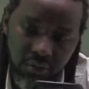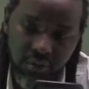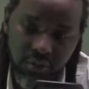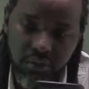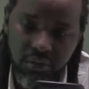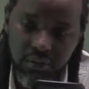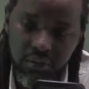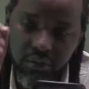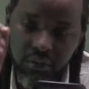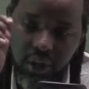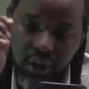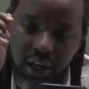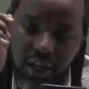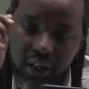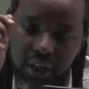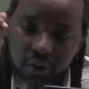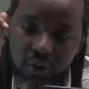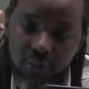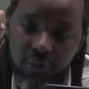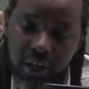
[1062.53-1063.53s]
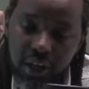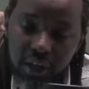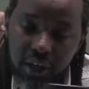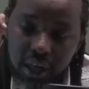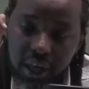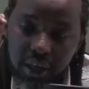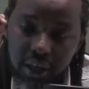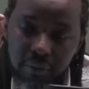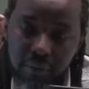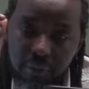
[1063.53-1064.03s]
Like you find, like
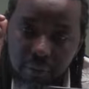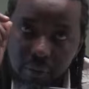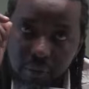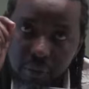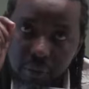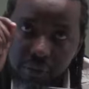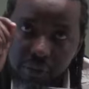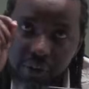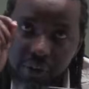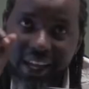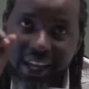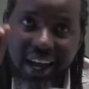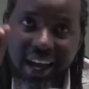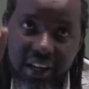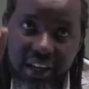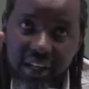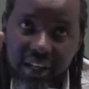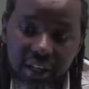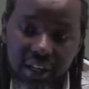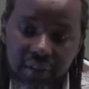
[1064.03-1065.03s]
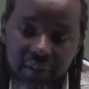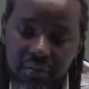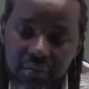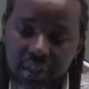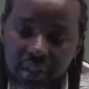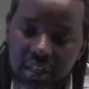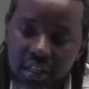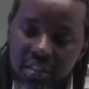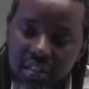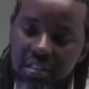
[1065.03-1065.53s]
currently
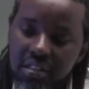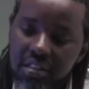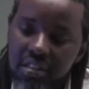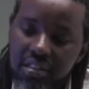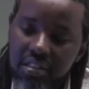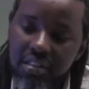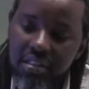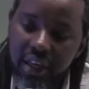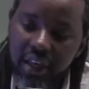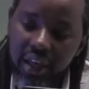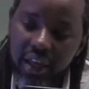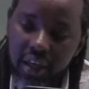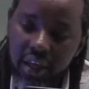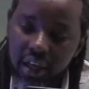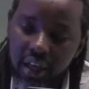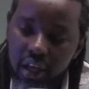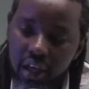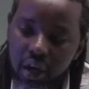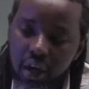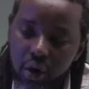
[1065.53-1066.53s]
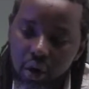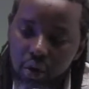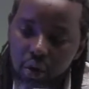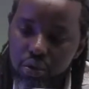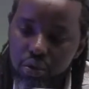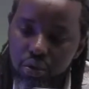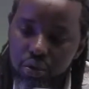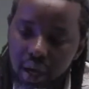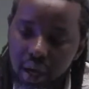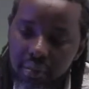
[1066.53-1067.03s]
this is the go-to
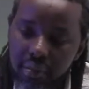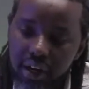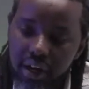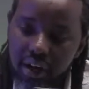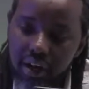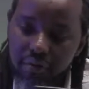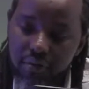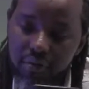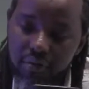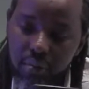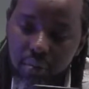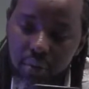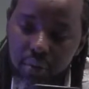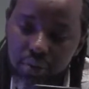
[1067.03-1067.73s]
camera for most